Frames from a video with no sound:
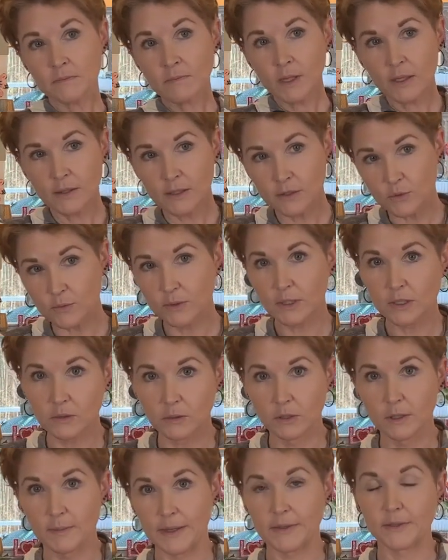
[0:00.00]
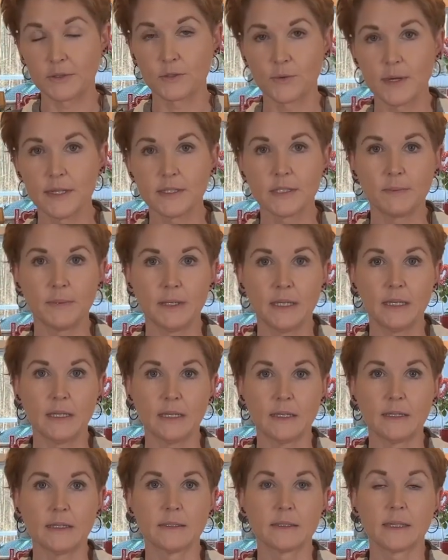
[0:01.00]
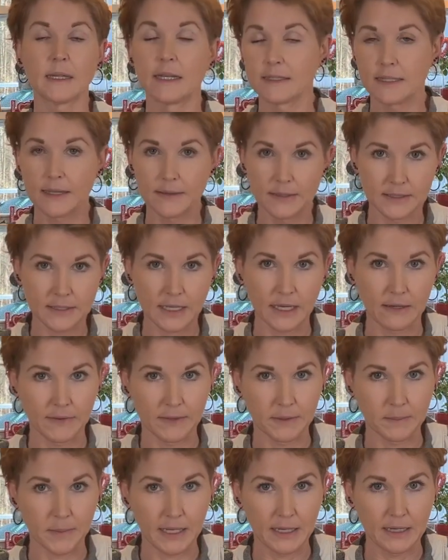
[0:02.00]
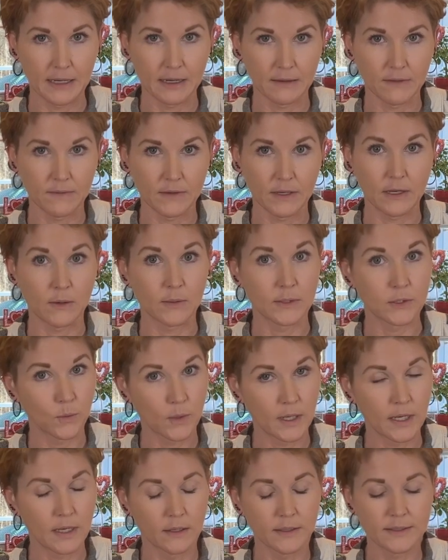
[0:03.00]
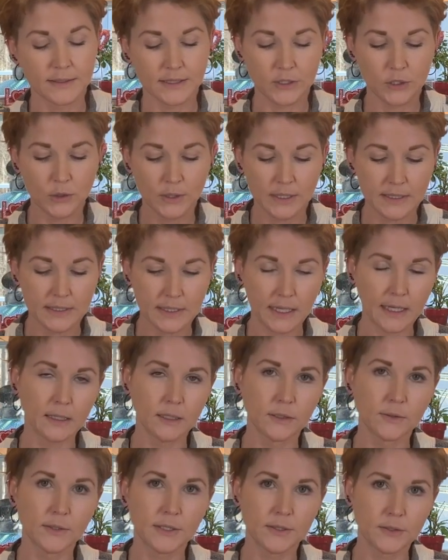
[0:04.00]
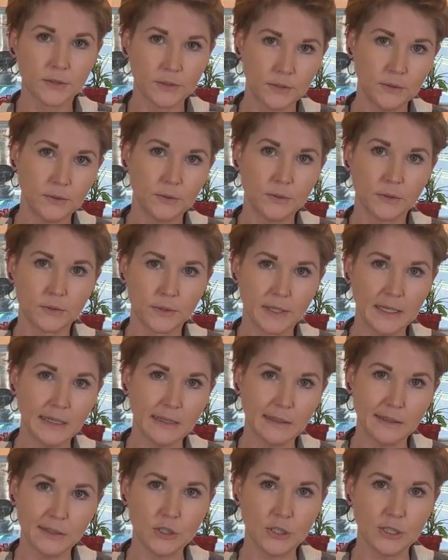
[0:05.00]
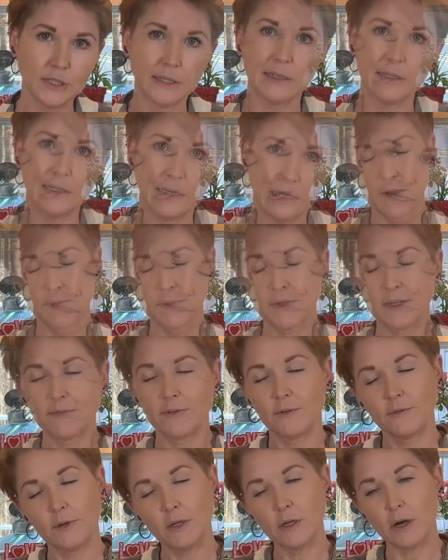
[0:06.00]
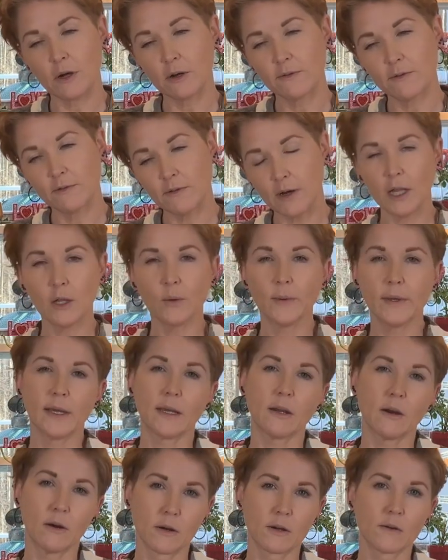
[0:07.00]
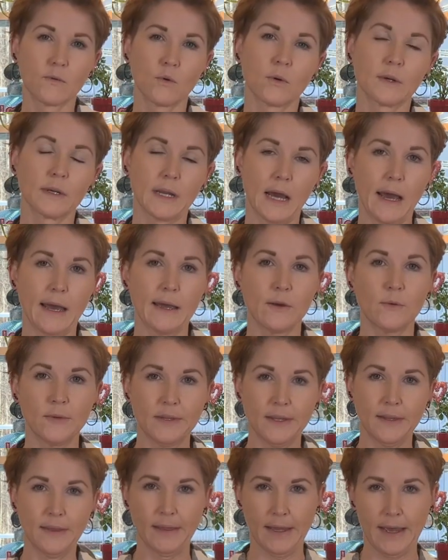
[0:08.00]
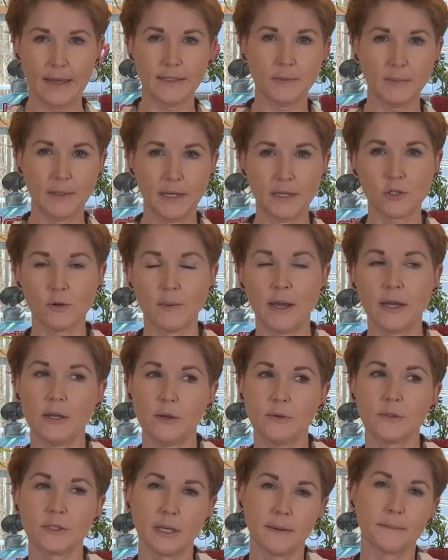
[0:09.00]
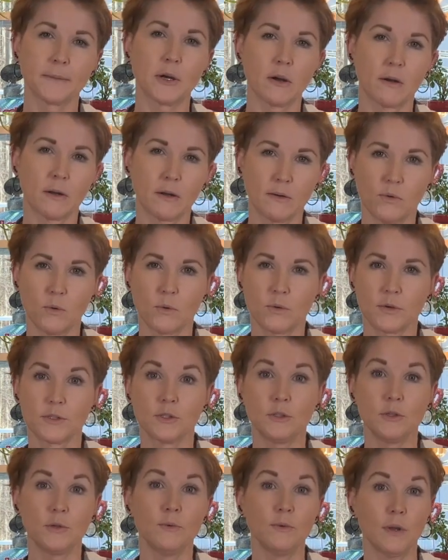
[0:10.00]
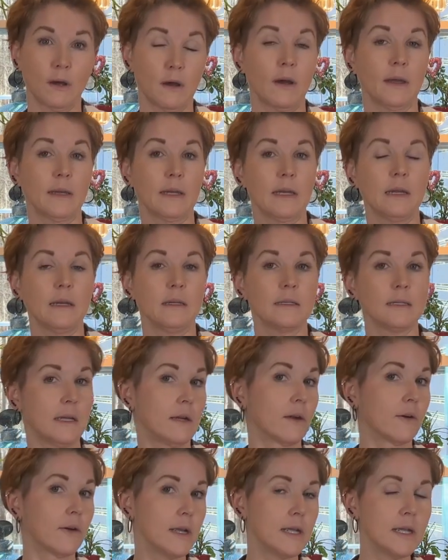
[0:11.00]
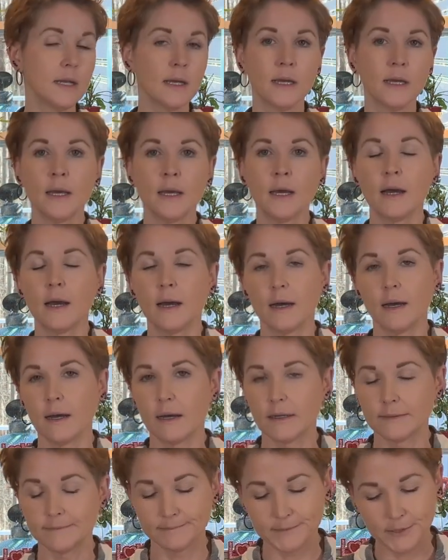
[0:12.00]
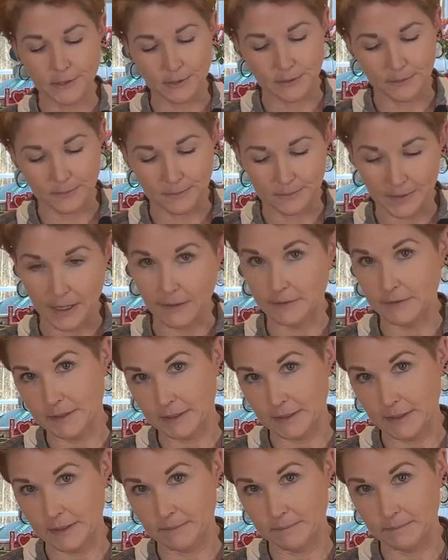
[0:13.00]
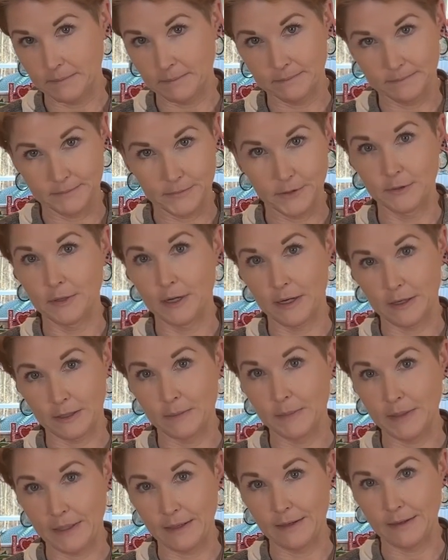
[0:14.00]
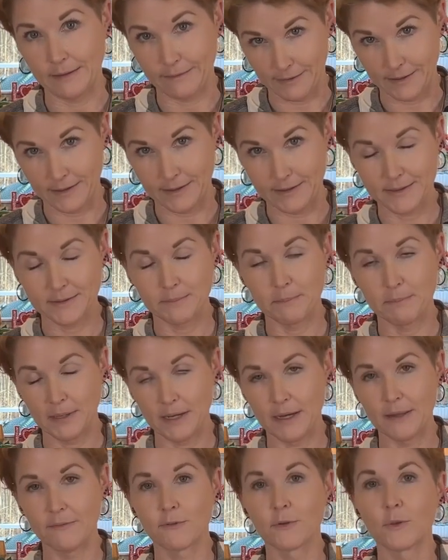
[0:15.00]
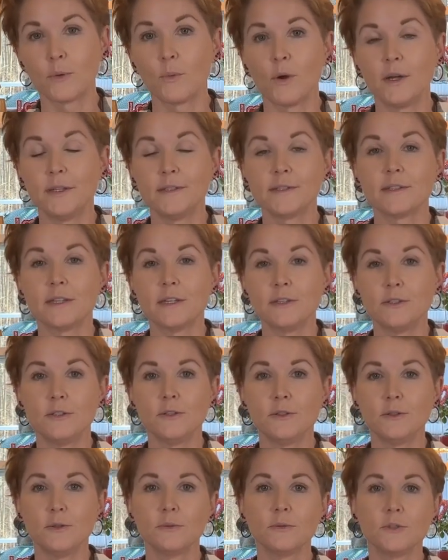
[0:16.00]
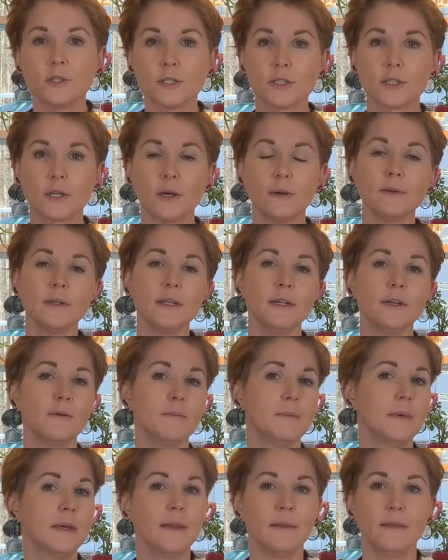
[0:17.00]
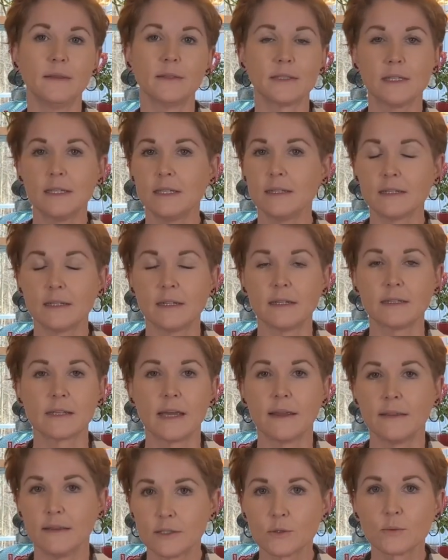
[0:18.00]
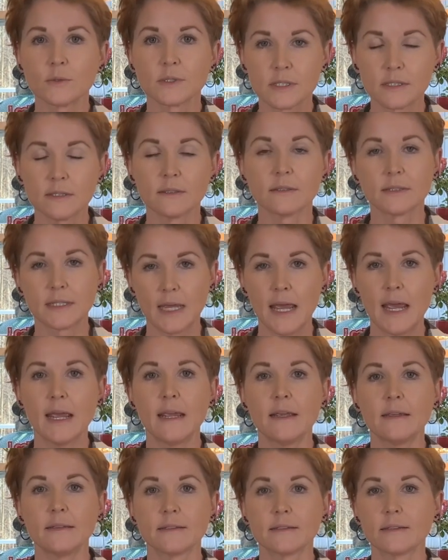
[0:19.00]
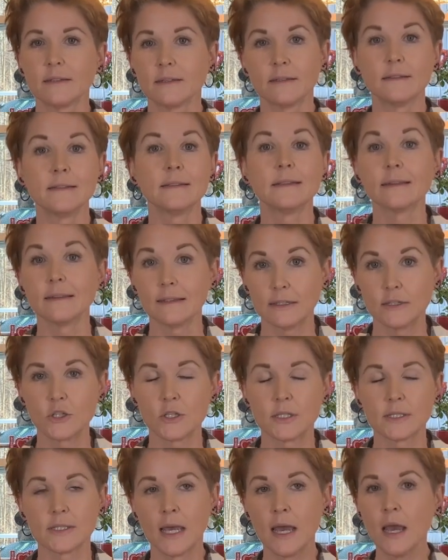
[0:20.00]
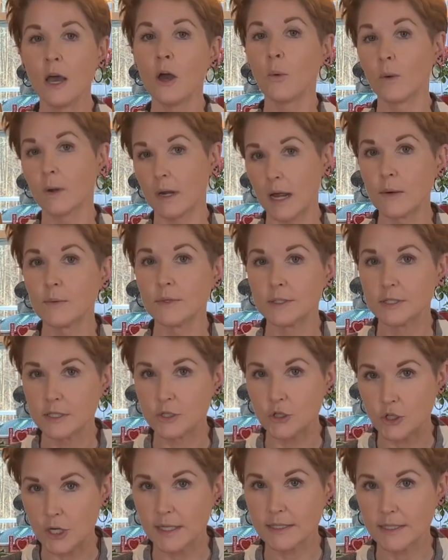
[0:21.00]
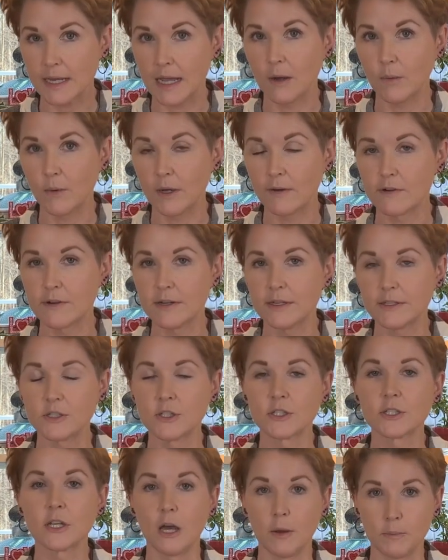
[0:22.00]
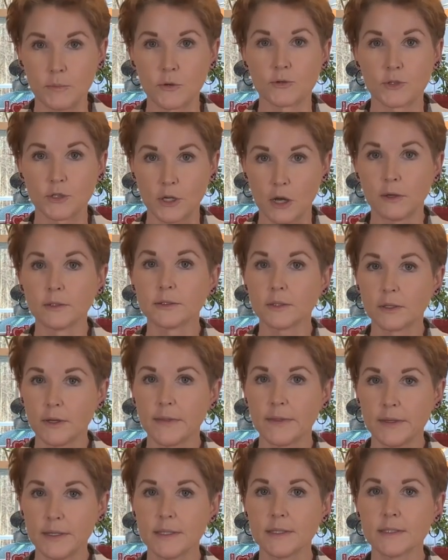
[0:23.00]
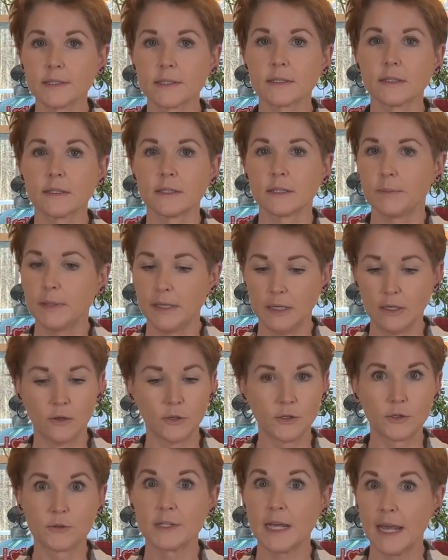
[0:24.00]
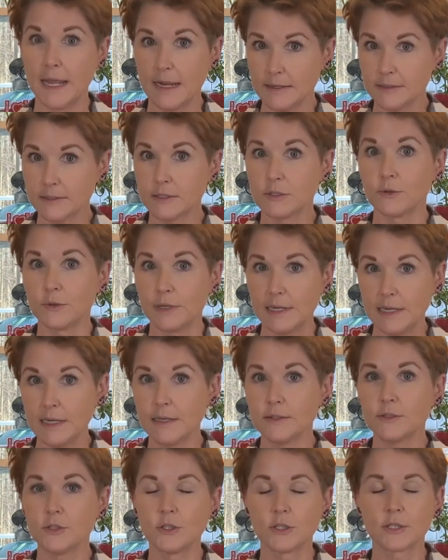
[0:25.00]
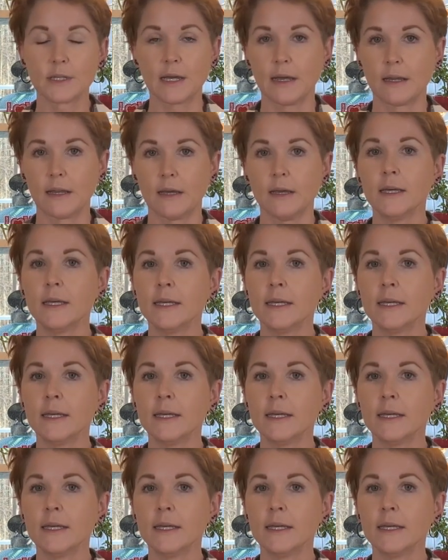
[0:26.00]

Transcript: that's really cool about this recipe is, and I said this kind of at the beginning of the video as well, is that you can tailor it to your ketogenic needs. But if you are following a carnivore diet within that spectrum, I know some carnivores do not eat dairy. So obviously you're not going to be eating this. But for the ones that do, just totally omit the seasonings and this will still taste delicious. What I would suggest, however, is just up your salt on this, depending on your taste, your needs. Just kind of